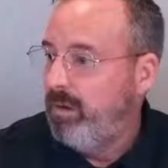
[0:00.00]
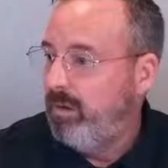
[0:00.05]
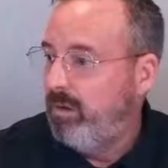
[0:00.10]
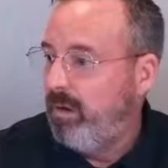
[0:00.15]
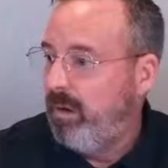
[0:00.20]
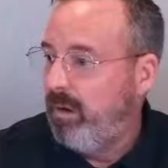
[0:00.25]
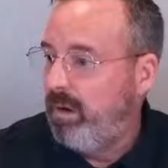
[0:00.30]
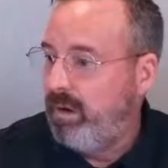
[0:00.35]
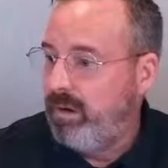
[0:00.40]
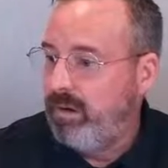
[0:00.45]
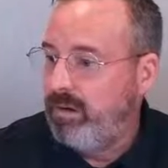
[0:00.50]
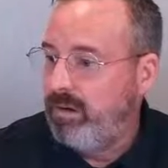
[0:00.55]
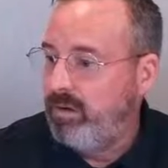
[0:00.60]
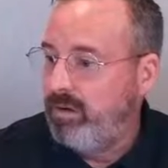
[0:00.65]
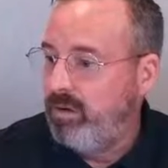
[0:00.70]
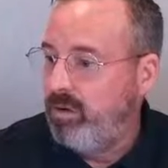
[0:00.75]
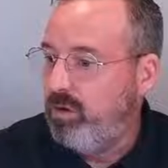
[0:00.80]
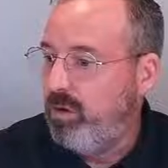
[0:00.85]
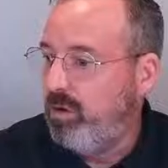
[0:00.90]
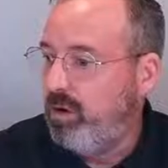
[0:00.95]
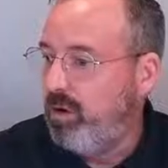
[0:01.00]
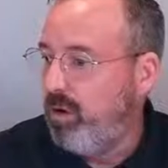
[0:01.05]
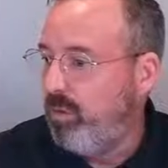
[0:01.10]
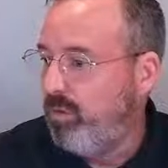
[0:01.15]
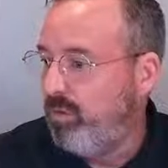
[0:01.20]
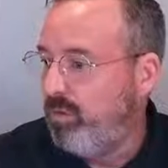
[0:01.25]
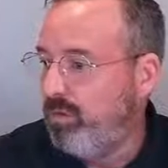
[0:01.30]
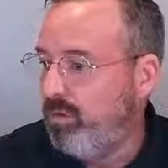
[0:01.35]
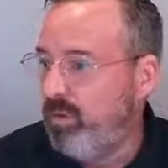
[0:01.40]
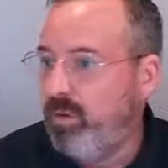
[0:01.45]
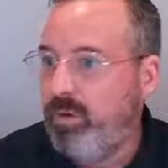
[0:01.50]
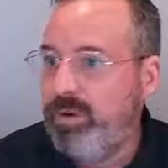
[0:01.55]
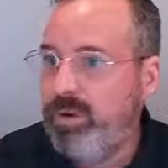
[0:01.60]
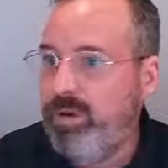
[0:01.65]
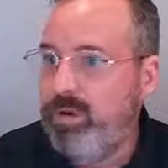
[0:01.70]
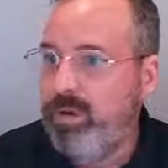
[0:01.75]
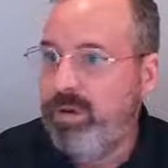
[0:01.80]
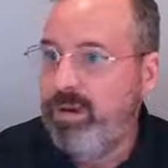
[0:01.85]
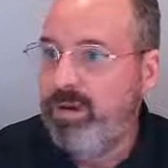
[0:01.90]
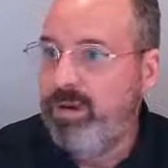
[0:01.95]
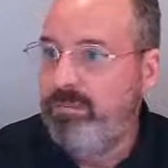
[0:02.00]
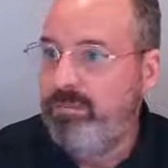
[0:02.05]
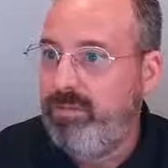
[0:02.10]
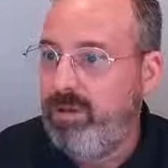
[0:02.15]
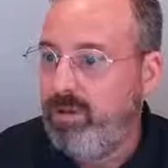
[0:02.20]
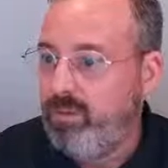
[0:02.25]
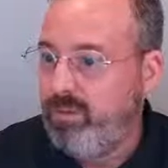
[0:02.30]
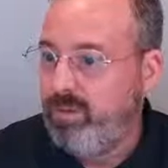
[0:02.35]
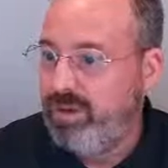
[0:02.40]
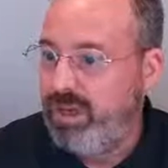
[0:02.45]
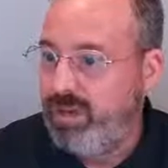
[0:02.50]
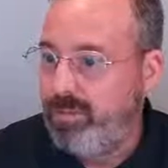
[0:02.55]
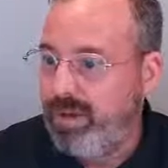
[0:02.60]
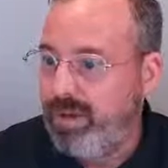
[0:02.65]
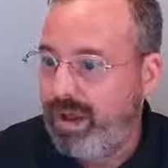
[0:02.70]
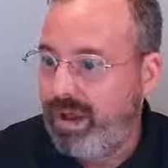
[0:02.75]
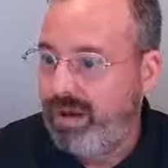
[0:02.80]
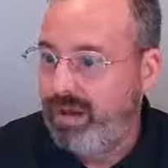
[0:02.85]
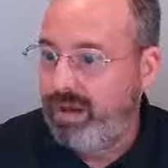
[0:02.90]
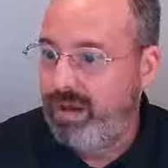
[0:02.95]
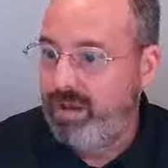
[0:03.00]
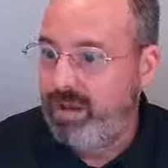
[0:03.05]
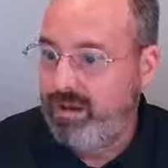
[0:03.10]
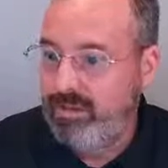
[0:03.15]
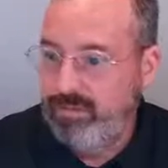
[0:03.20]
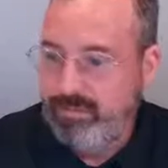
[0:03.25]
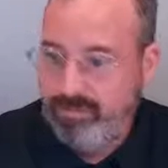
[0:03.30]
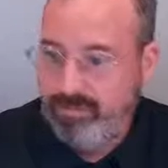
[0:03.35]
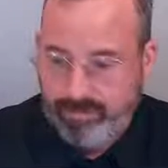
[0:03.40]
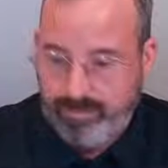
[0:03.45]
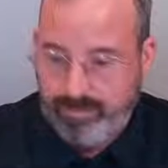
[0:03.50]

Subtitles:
Right, and you could go through and you could, keep adding in,